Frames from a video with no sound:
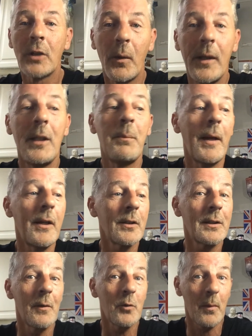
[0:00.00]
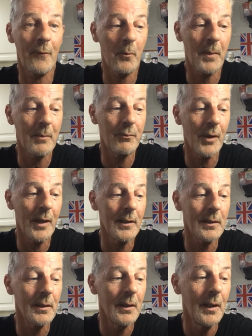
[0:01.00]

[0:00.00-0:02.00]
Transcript: So independence comes with a big price,